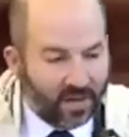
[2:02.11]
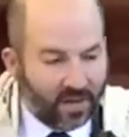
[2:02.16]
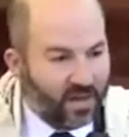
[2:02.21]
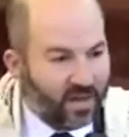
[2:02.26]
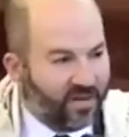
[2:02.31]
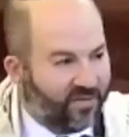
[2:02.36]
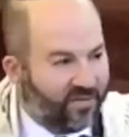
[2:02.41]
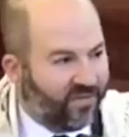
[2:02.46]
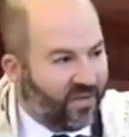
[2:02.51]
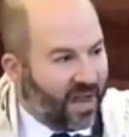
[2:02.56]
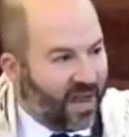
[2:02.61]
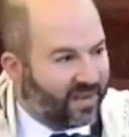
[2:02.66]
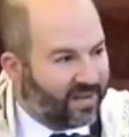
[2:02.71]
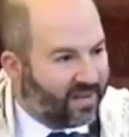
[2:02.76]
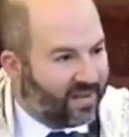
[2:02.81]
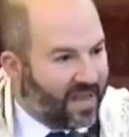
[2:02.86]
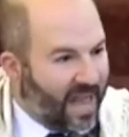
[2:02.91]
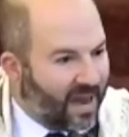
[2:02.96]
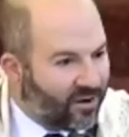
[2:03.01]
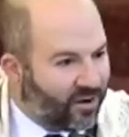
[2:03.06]
In fact,
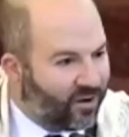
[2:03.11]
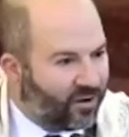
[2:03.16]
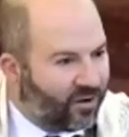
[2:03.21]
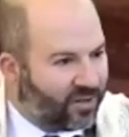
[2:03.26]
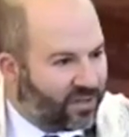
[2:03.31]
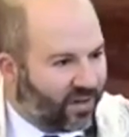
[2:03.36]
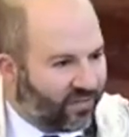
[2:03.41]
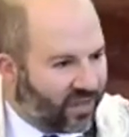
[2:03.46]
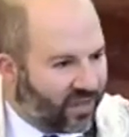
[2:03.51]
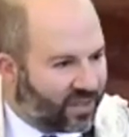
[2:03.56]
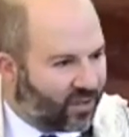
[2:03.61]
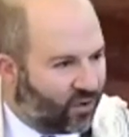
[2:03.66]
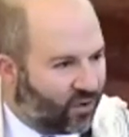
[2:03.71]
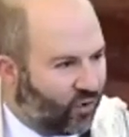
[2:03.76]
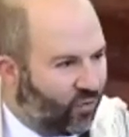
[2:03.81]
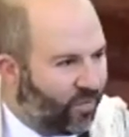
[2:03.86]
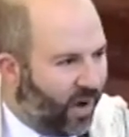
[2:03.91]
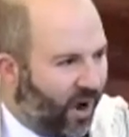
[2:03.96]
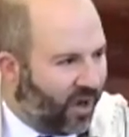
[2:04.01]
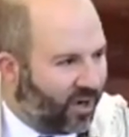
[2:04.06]
the editors of this
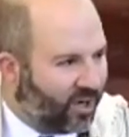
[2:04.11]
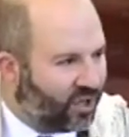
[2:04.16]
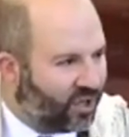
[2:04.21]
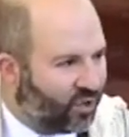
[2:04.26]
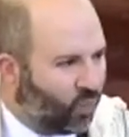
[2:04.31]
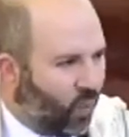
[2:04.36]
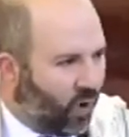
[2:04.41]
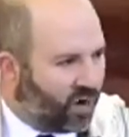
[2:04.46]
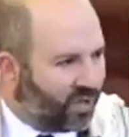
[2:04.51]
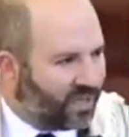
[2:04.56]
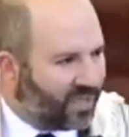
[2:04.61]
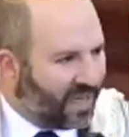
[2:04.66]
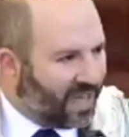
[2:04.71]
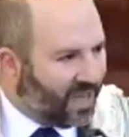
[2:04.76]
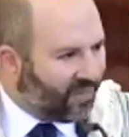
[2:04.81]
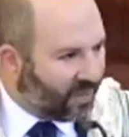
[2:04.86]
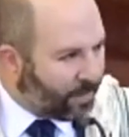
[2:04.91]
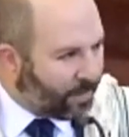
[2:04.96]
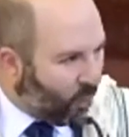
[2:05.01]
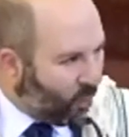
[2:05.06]
Chumash wanted to
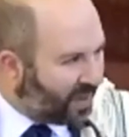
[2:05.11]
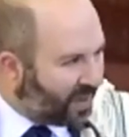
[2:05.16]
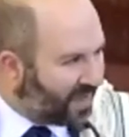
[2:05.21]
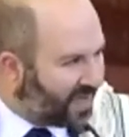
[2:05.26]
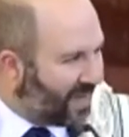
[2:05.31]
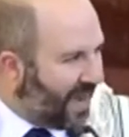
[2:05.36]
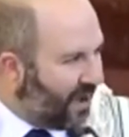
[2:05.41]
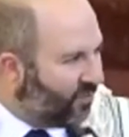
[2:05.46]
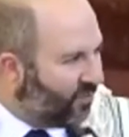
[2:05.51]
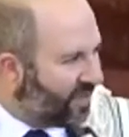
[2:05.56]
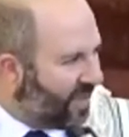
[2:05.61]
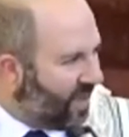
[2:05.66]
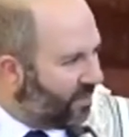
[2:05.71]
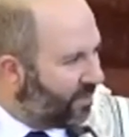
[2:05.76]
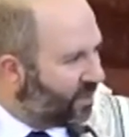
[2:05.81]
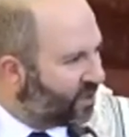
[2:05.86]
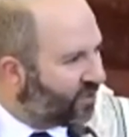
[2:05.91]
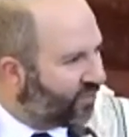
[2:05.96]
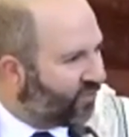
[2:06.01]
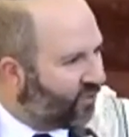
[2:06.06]
even point it out that
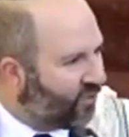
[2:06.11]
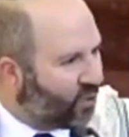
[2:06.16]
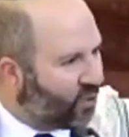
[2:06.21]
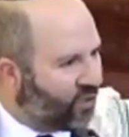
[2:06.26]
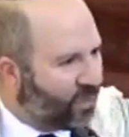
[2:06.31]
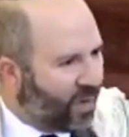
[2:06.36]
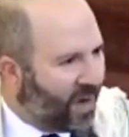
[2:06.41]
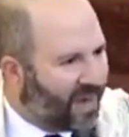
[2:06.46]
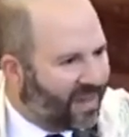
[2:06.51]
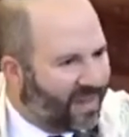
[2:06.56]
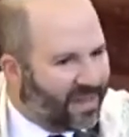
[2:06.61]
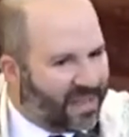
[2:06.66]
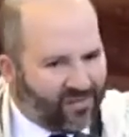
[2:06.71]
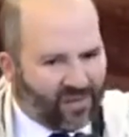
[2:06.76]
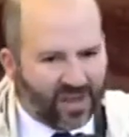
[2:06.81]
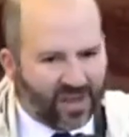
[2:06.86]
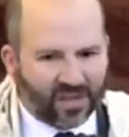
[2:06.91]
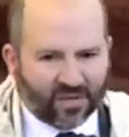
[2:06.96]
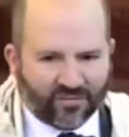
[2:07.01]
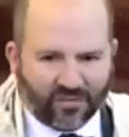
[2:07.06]
much further by
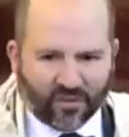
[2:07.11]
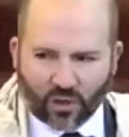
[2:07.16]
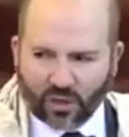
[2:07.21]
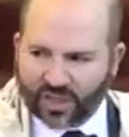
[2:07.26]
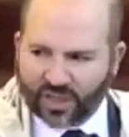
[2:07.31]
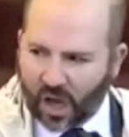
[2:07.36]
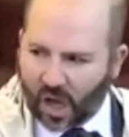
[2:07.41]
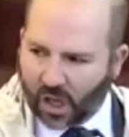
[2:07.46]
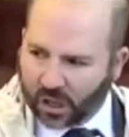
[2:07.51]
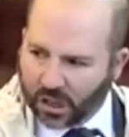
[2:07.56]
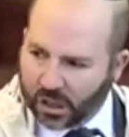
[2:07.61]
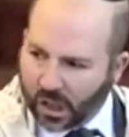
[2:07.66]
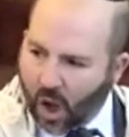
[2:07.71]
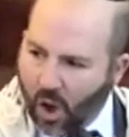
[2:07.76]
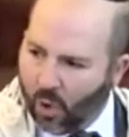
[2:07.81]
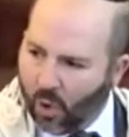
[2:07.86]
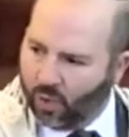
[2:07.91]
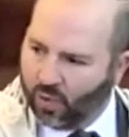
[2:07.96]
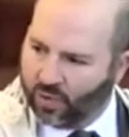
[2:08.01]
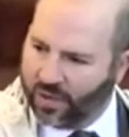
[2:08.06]
leaving the verse
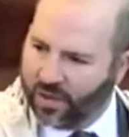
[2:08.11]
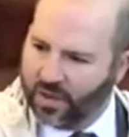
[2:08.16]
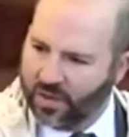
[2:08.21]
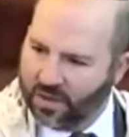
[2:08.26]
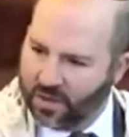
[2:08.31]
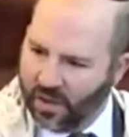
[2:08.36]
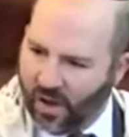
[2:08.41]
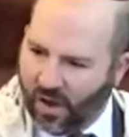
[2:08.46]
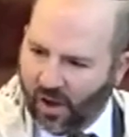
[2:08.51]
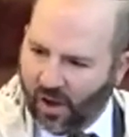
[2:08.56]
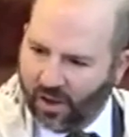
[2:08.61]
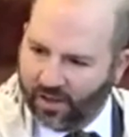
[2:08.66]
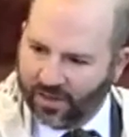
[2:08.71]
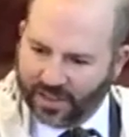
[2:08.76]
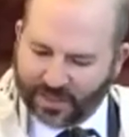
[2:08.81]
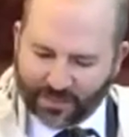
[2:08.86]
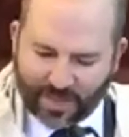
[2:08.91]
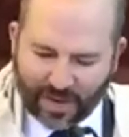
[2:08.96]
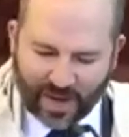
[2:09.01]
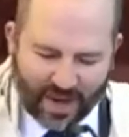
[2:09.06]
alone on
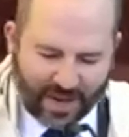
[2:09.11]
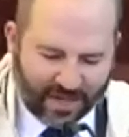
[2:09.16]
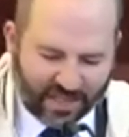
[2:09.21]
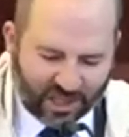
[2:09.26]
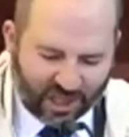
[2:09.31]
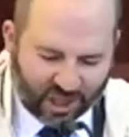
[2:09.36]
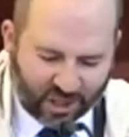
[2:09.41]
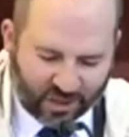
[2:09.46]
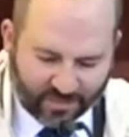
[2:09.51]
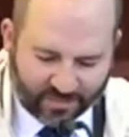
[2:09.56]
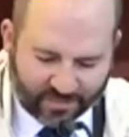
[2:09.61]
this page.